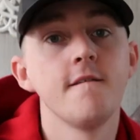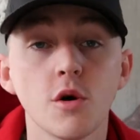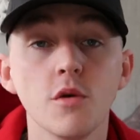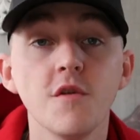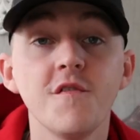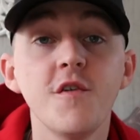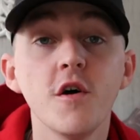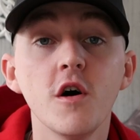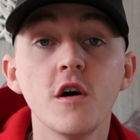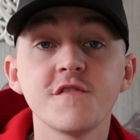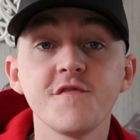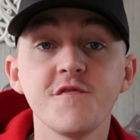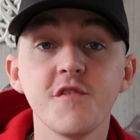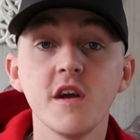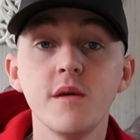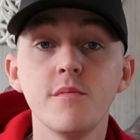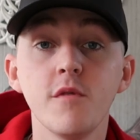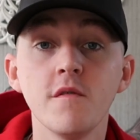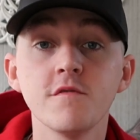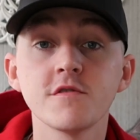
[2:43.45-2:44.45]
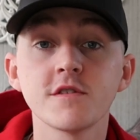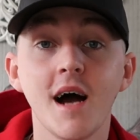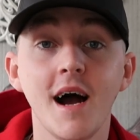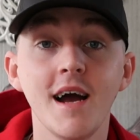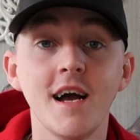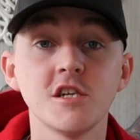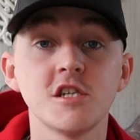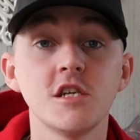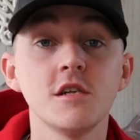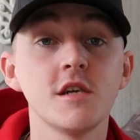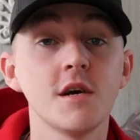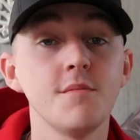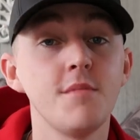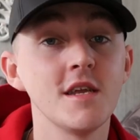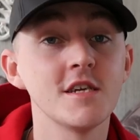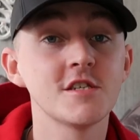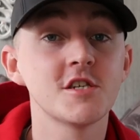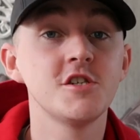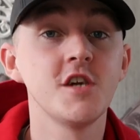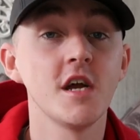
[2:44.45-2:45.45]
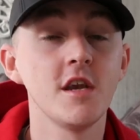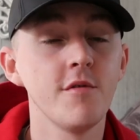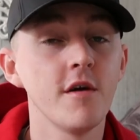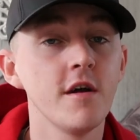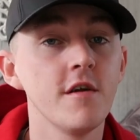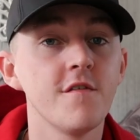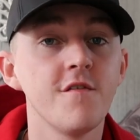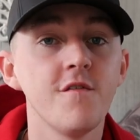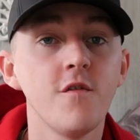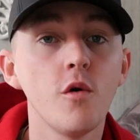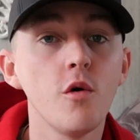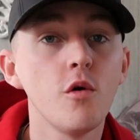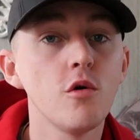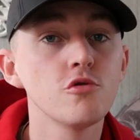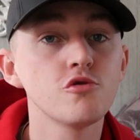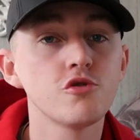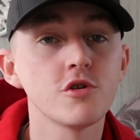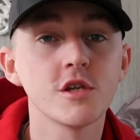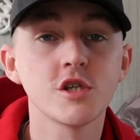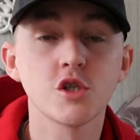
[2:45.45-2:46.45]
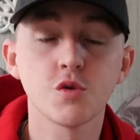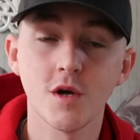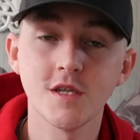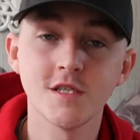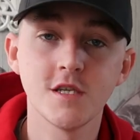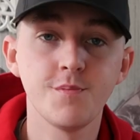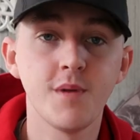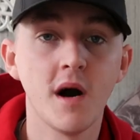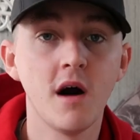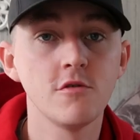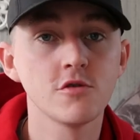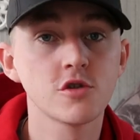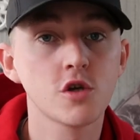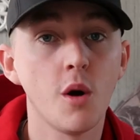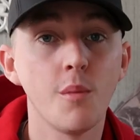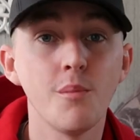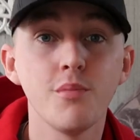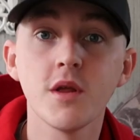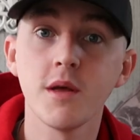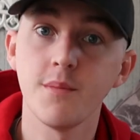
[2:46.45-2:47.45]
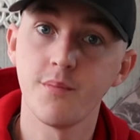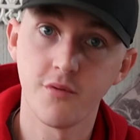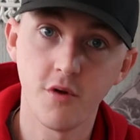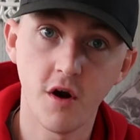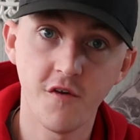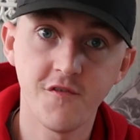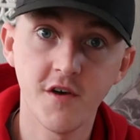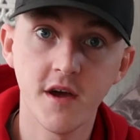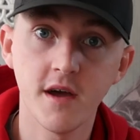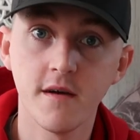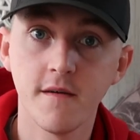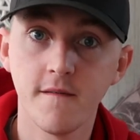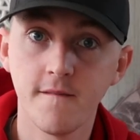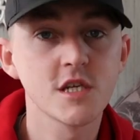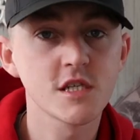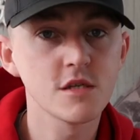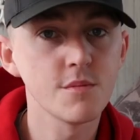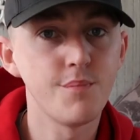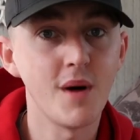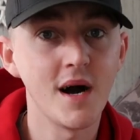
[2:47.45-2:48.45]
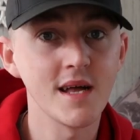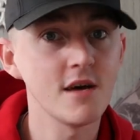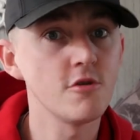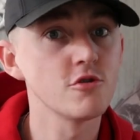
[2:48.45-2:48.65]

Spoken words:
So in the first 3 months, I actually managed to generate £420 complete profit, which isn't bad.